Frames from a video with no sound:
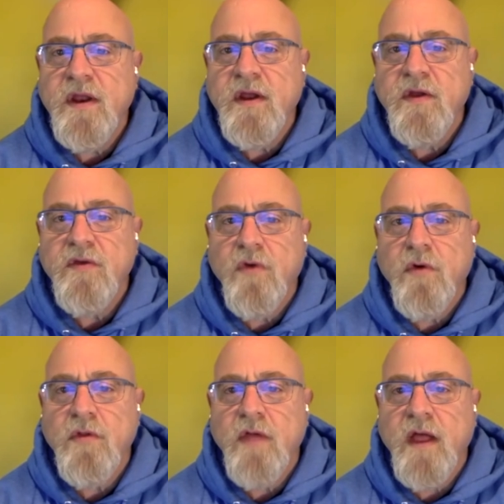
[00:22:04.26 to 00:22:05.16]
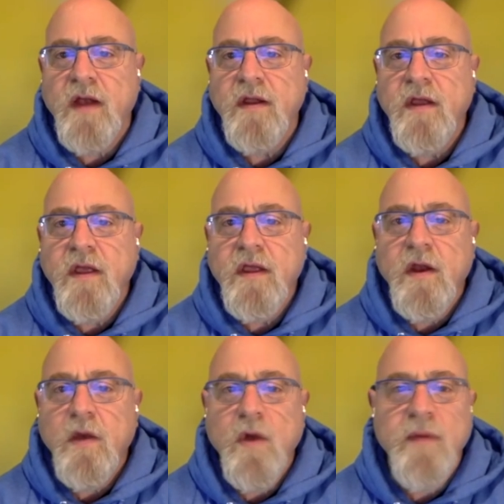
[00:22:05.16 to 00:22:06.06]
to control that. You
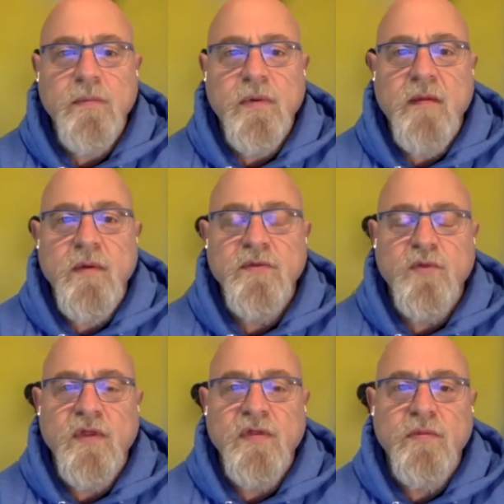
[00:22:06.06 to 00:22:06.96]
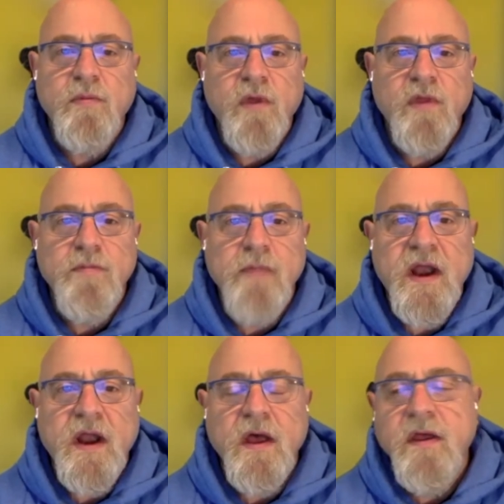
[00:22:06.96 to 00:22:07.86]
know, one of my problems with with
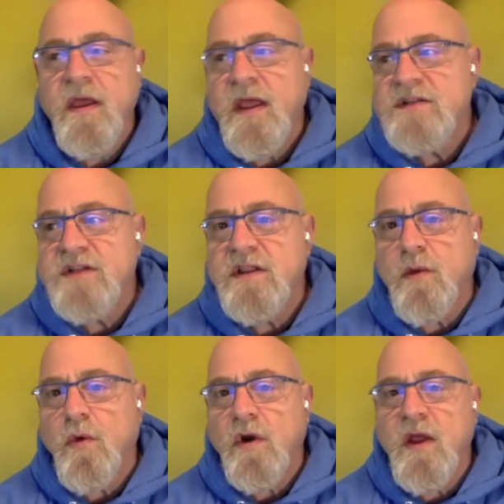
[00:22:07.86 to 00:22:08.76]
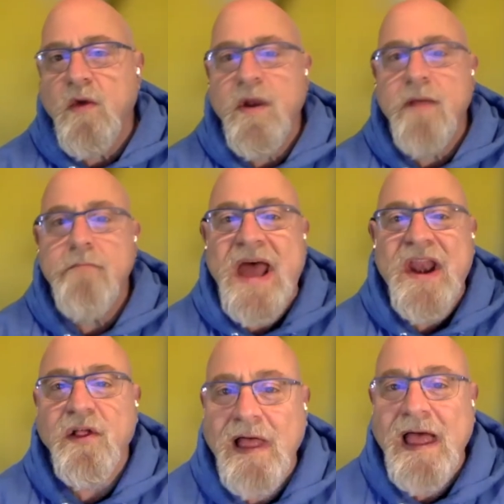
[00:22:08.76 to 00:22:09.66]
Meta is that they're working on a
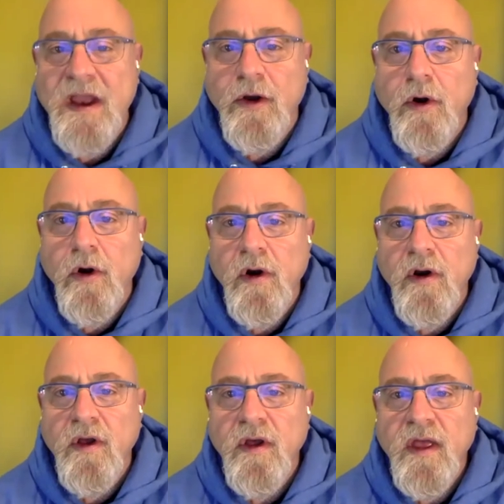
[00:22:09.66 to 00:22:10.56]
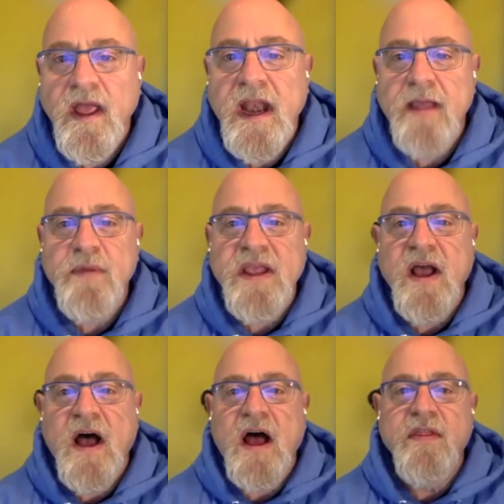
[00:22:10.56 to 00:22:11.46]
meta layer, an
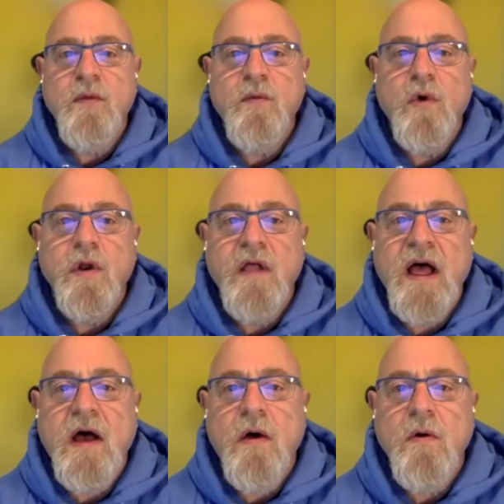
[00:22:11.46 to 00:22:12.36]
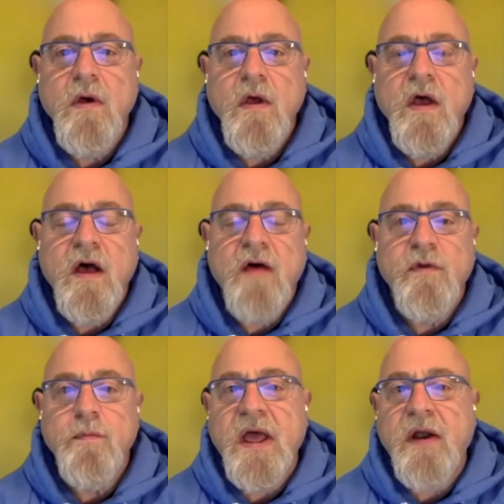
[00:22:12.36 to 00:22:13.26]
API that would allow uh, for
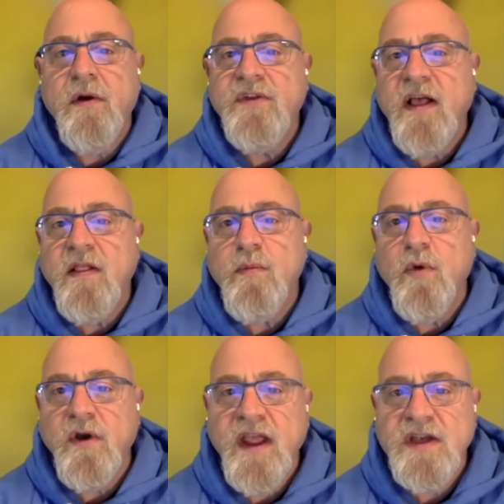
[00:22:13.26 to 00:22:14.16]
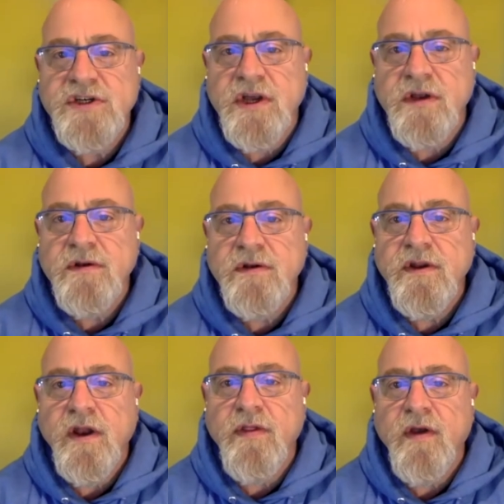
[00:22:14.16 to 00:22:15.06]
better teleportation,
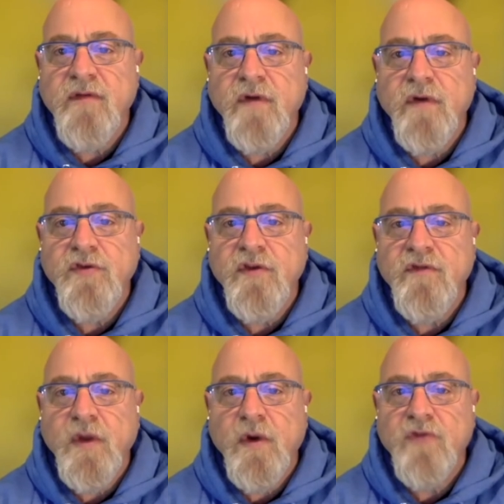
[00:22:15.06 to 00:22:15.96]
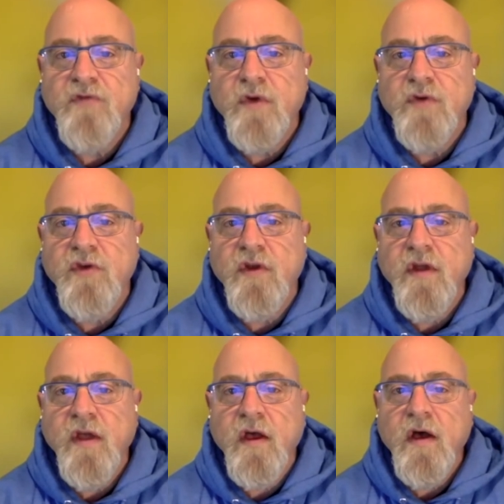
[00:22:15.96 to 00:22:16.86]
you know, their version, VR's version
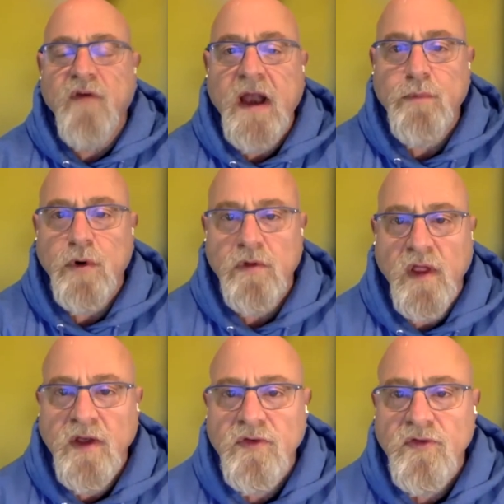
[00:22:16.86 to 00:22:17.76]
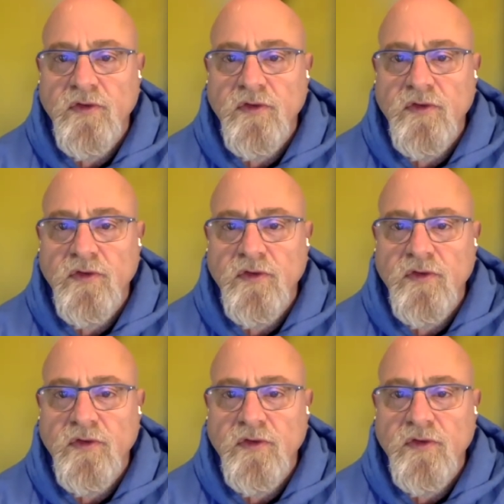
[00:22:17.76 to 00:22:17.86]
of hyperlinks,